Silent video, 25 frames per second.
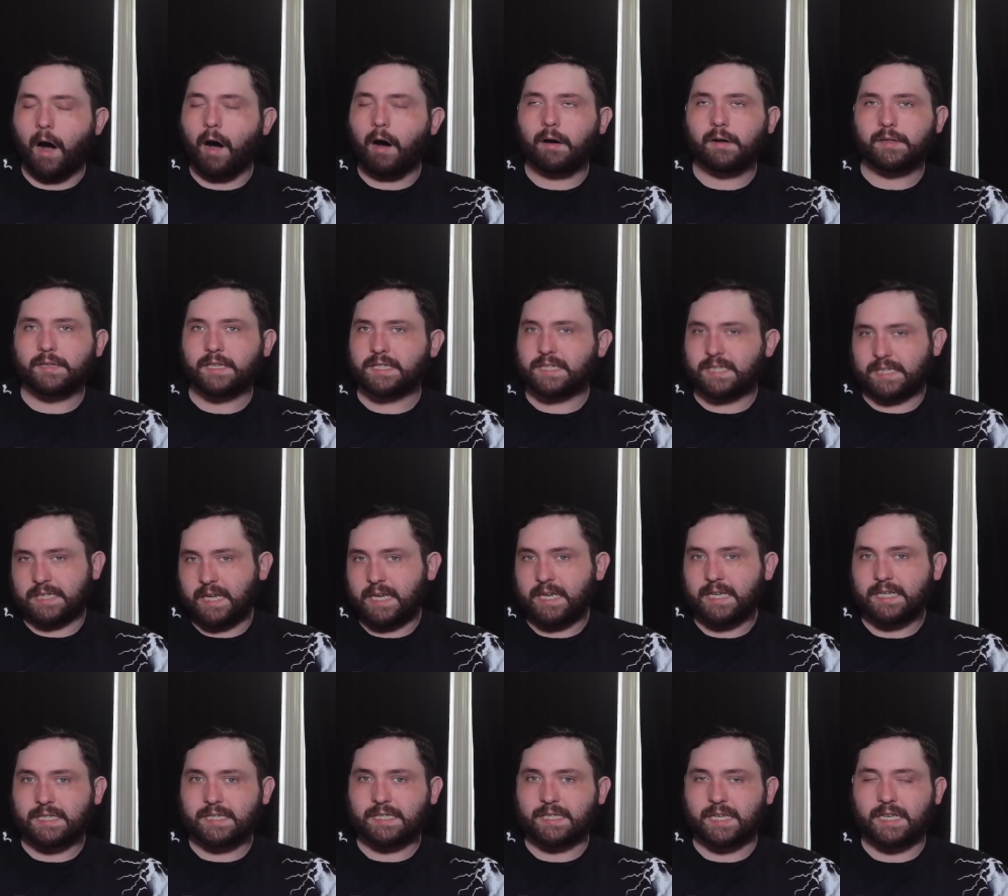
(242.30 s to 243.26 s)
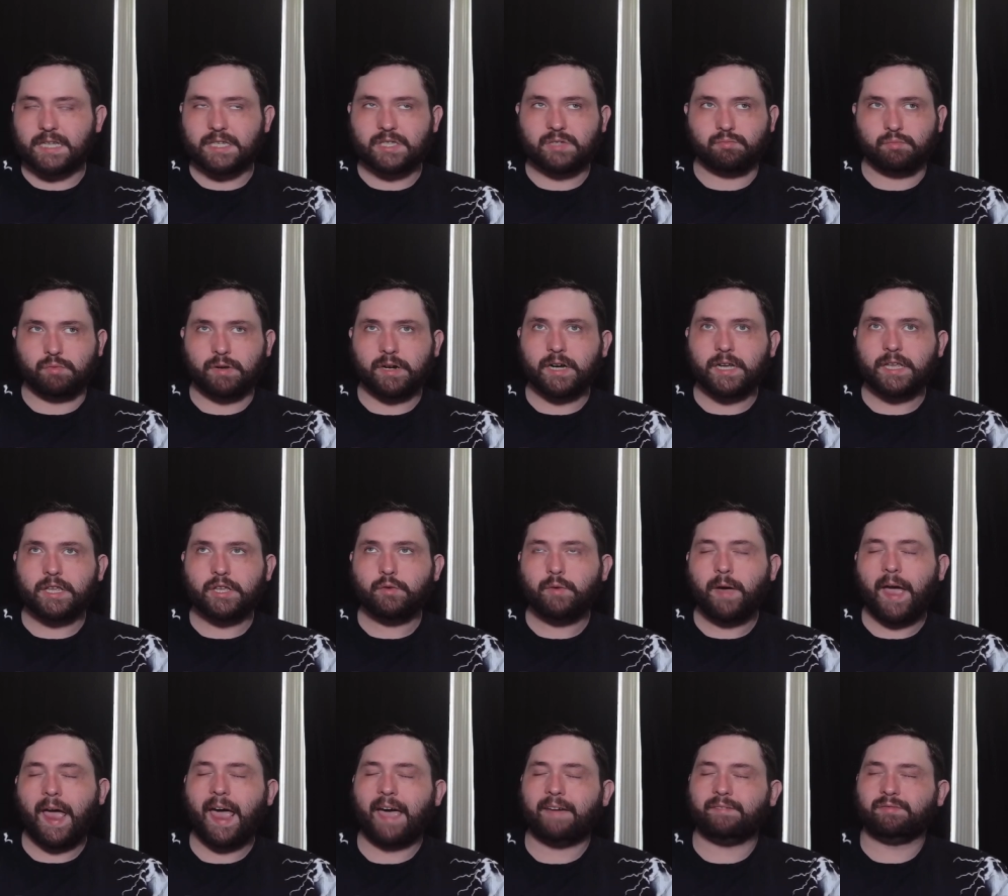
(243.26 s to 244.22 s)
All this is is really you
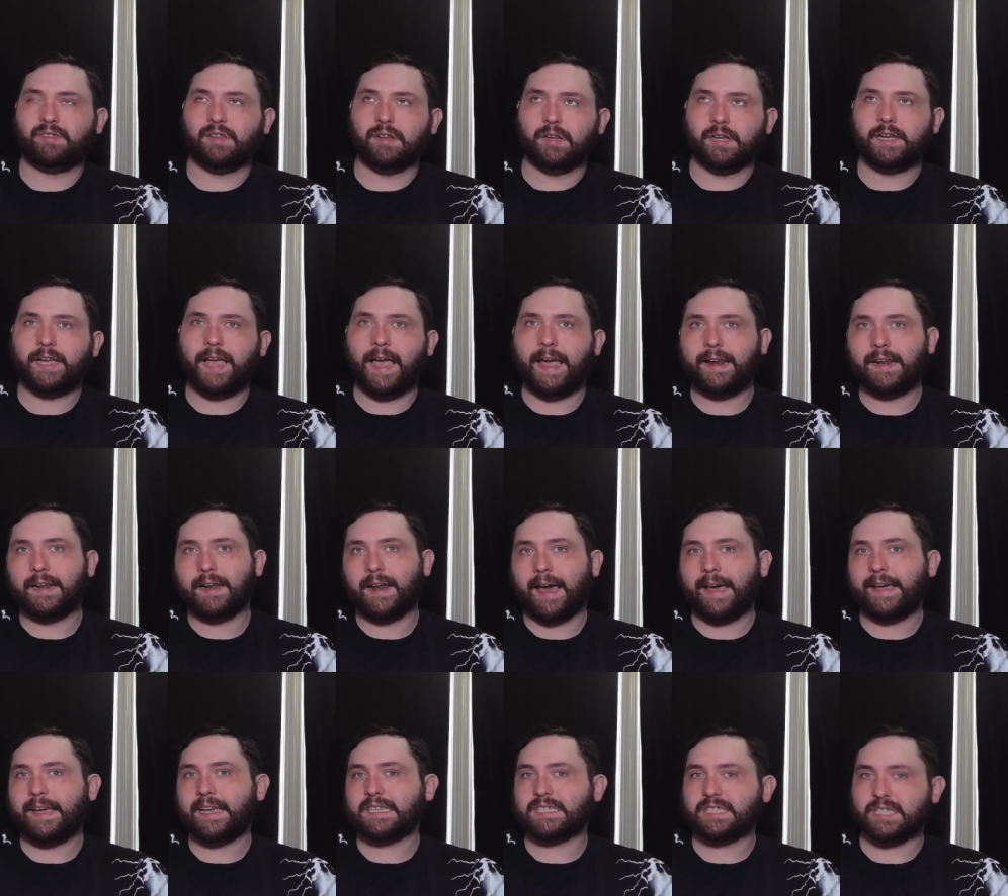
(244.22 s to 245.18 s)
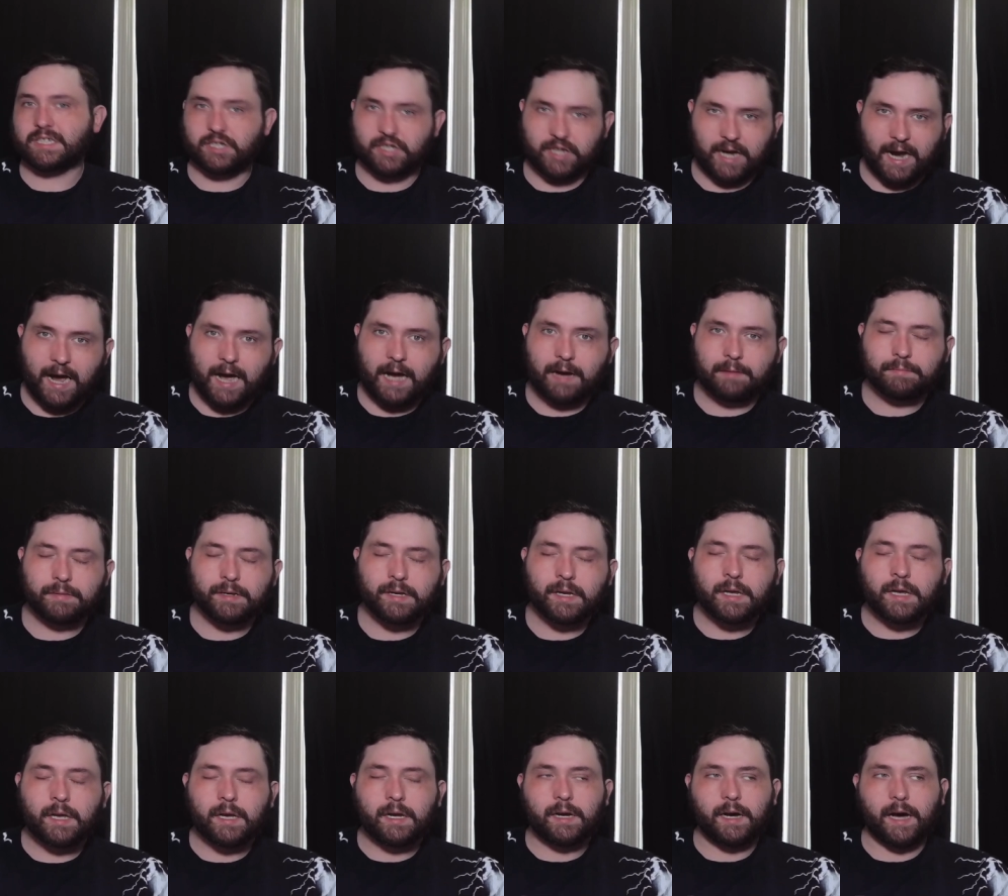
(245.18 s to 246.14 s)
have to look at it like it's a job.
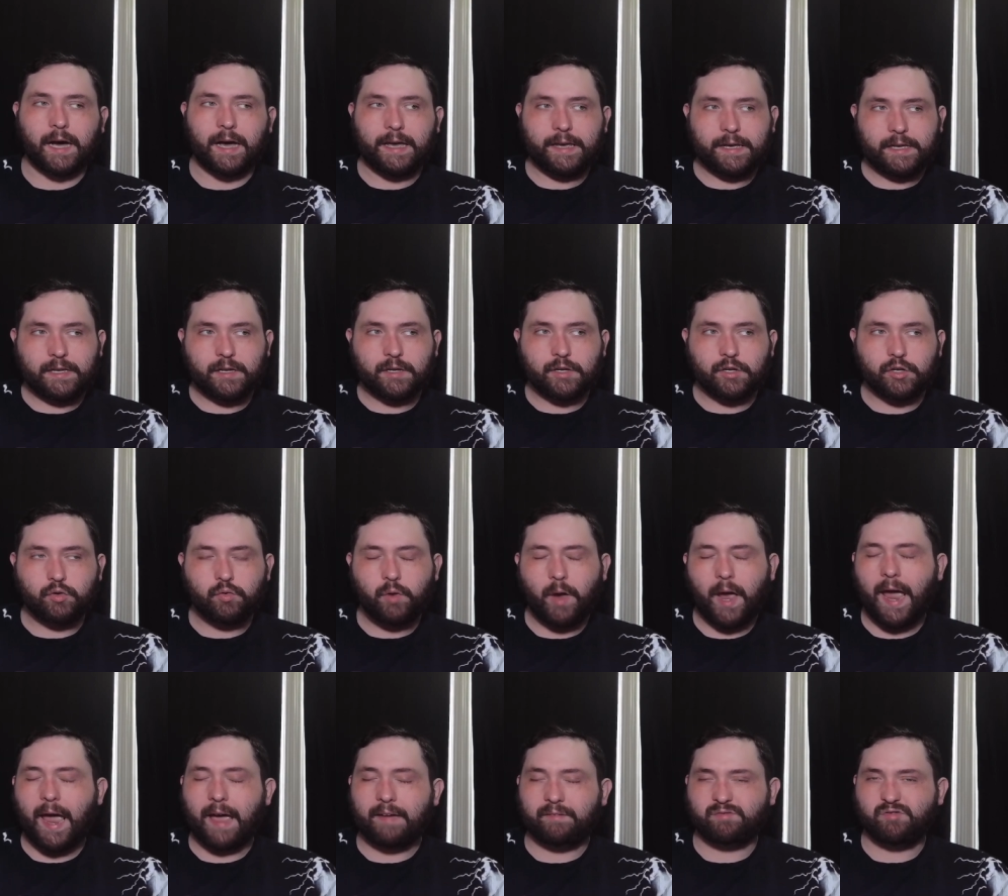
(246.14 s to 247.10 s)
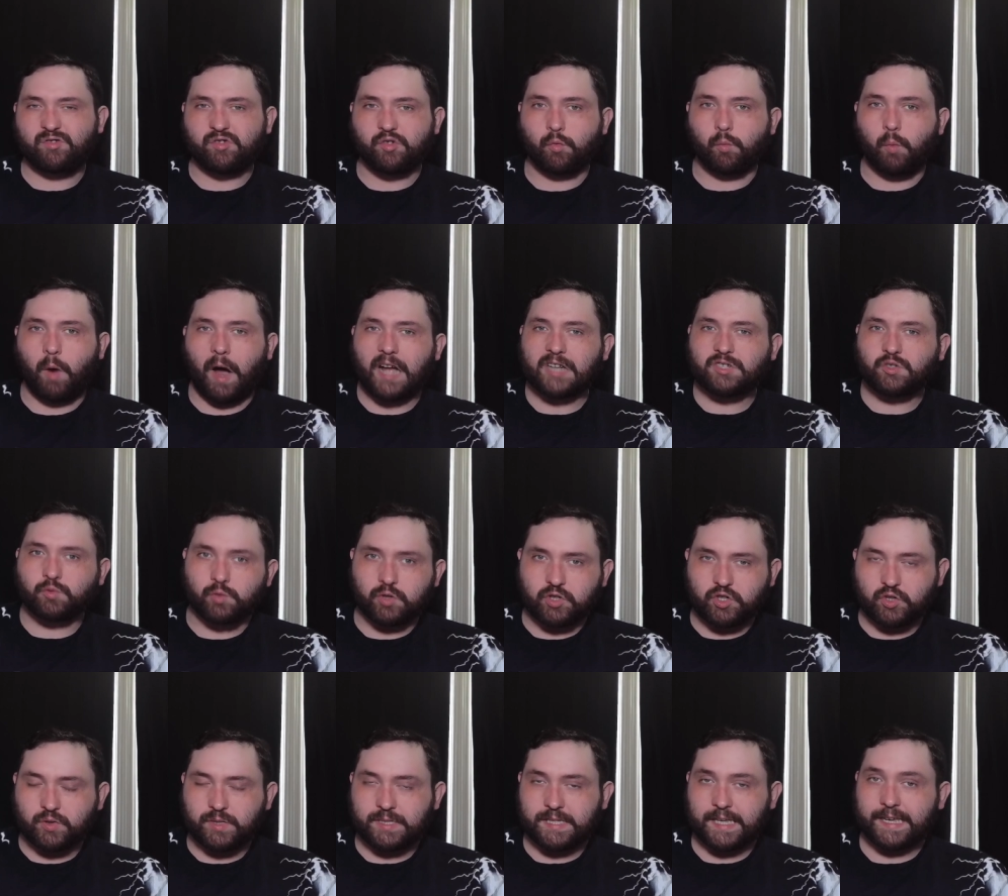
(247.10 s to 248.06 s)
Like you have to watch
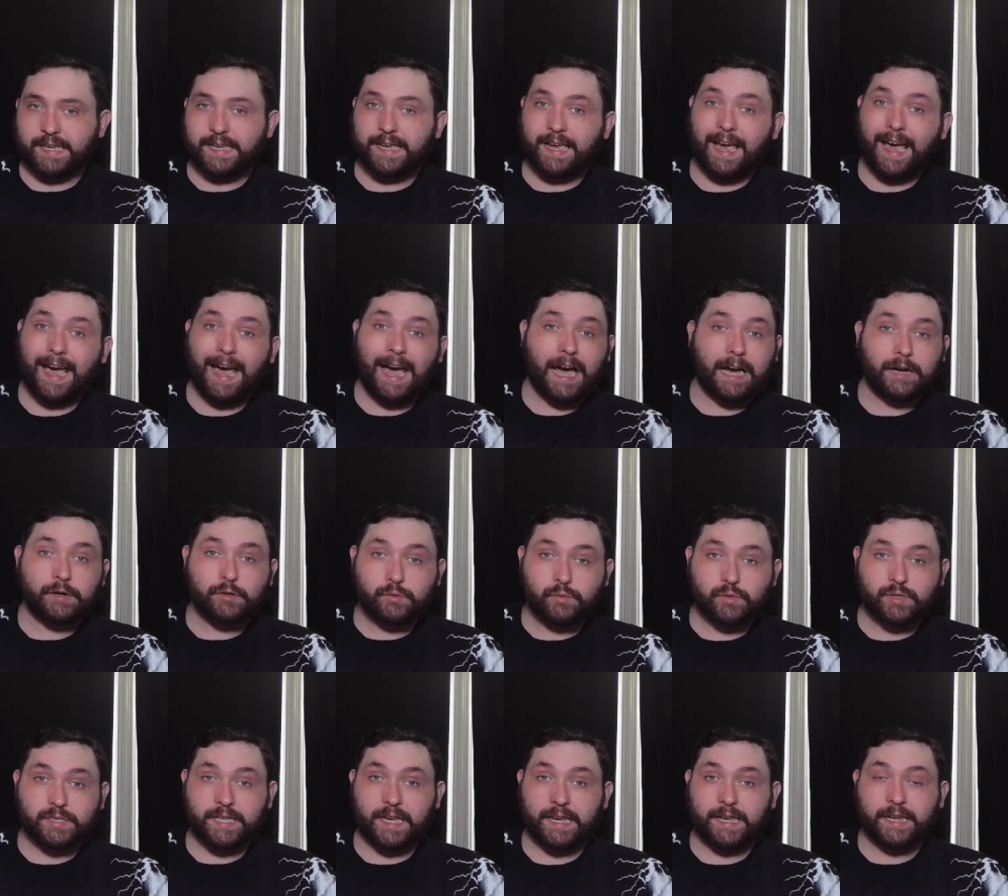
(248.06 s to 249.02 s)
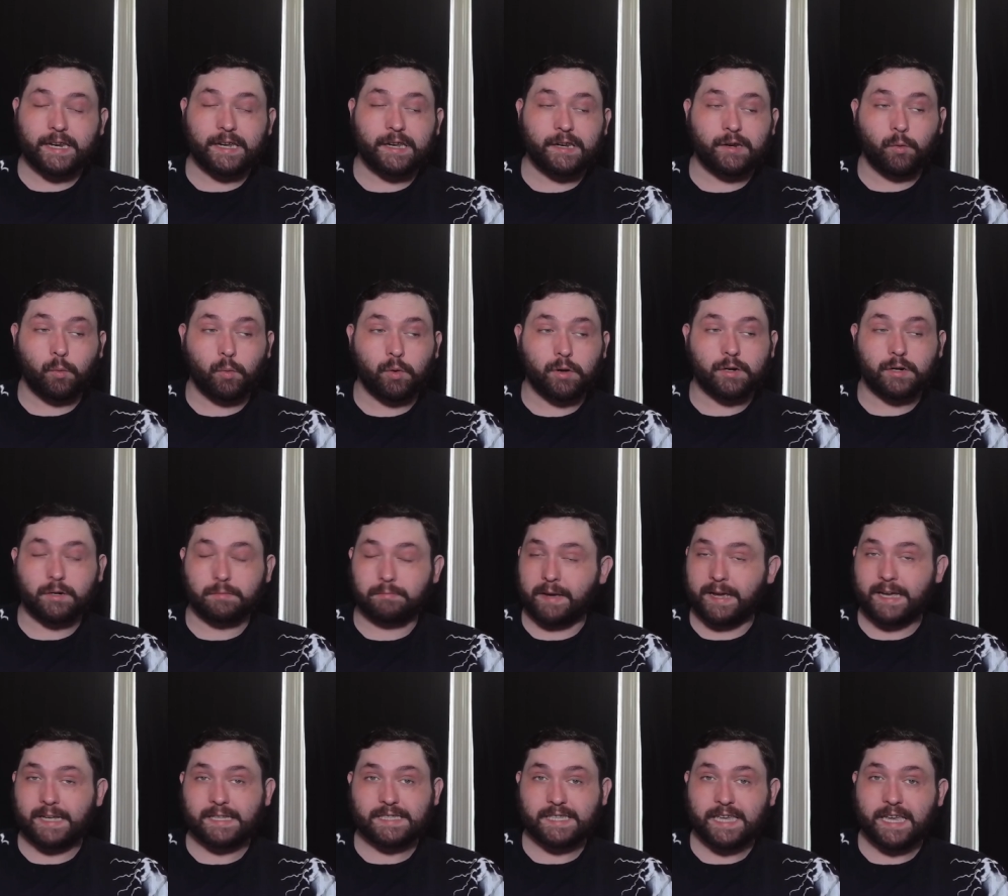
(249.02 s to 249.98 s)
what you say, how you say it in order to
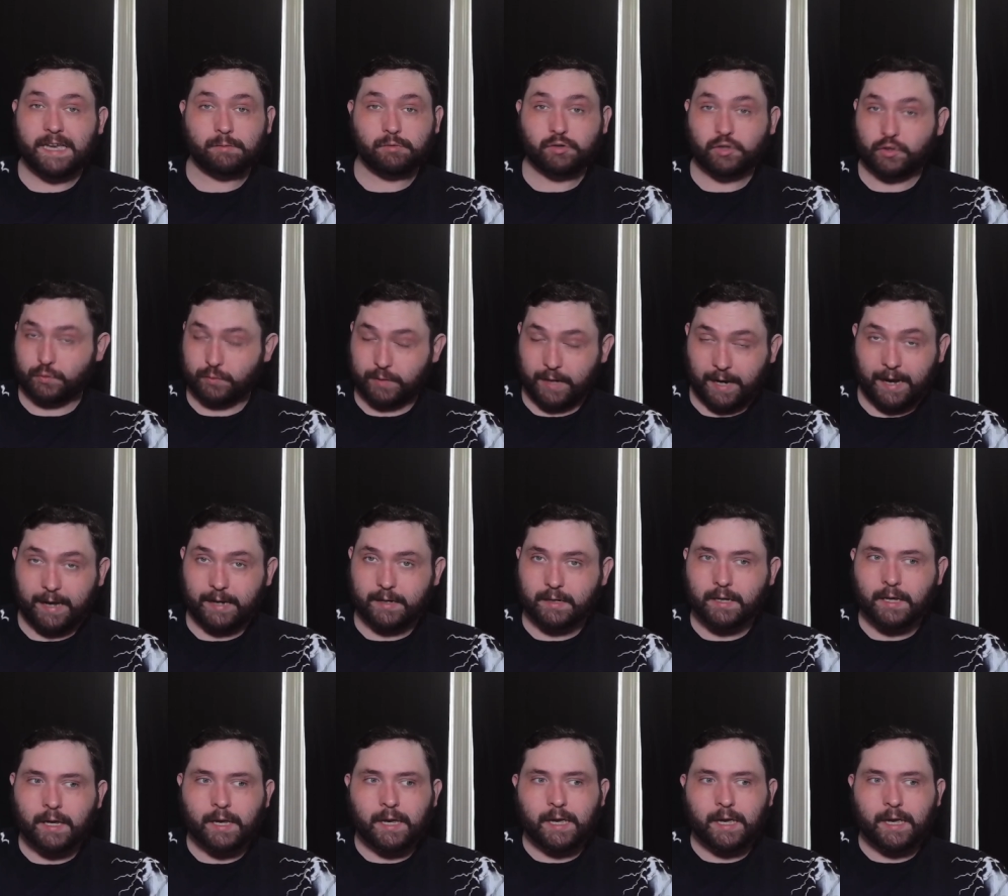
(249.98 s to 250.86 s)
maintain what you got.